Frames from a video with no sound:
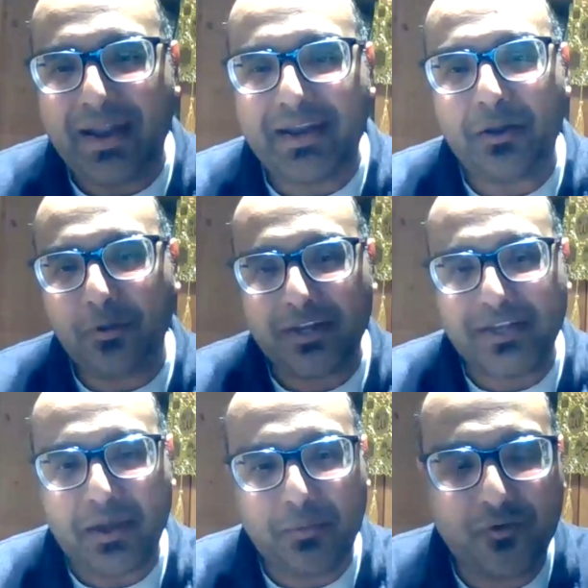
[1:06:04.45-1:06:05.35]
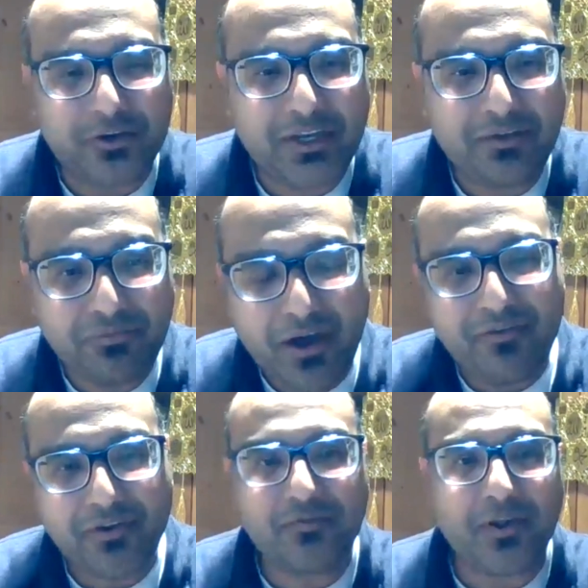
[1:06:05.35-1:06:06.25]
And now look at that, we've got
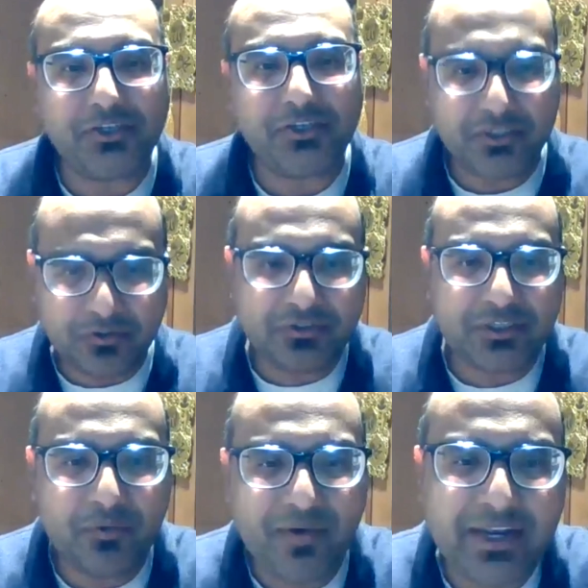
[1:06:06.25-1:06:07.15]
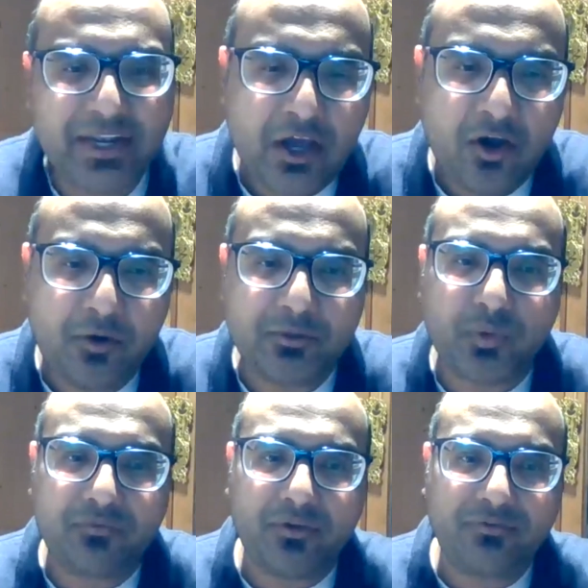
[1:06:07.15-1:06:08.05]
500 registrants. Obviously, we've had
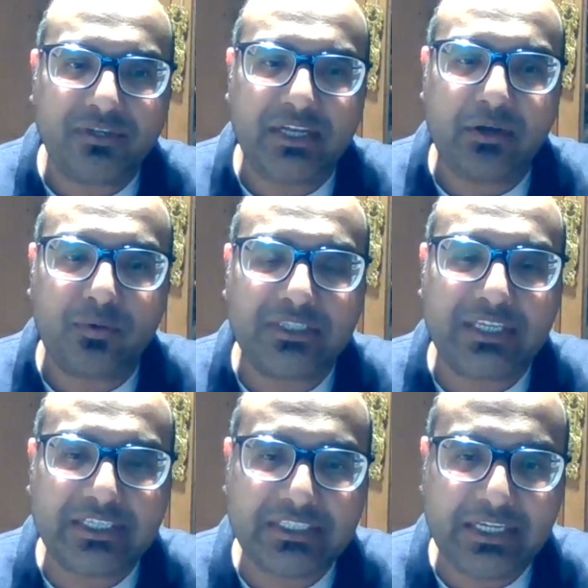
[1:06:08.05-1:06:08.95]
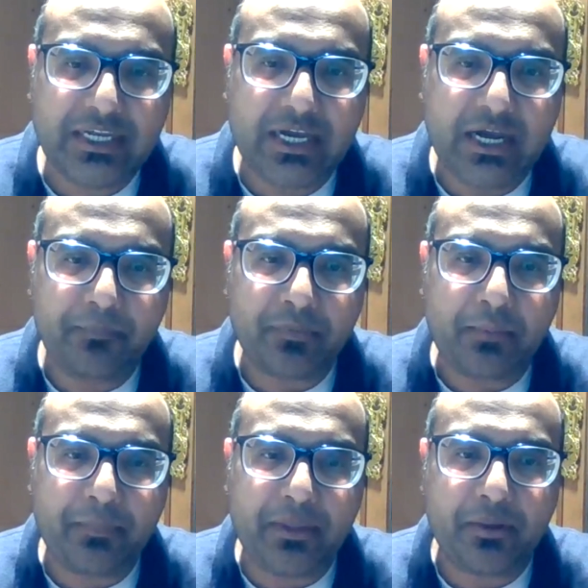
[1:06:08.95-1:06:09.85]
almost 150, 160
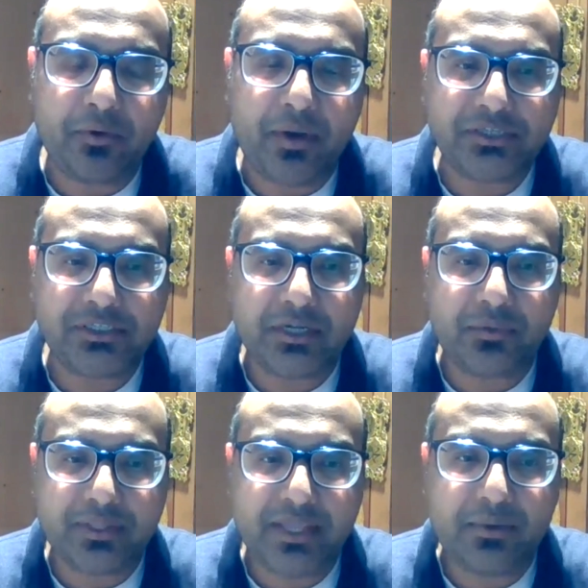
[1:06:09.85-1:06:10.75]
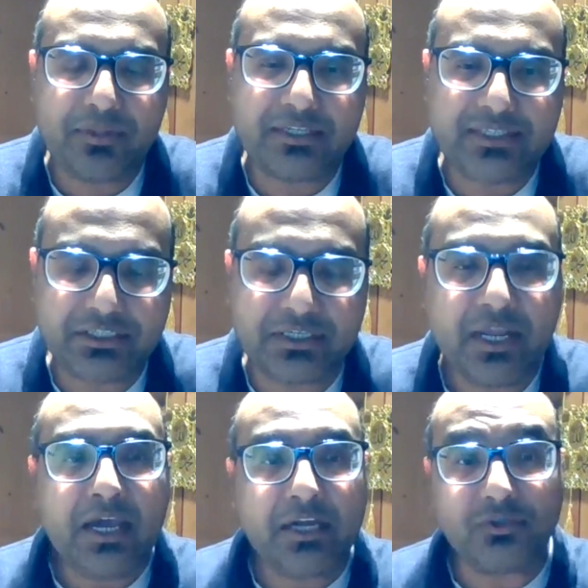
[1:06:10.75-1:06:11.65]
people who actually were there with the session.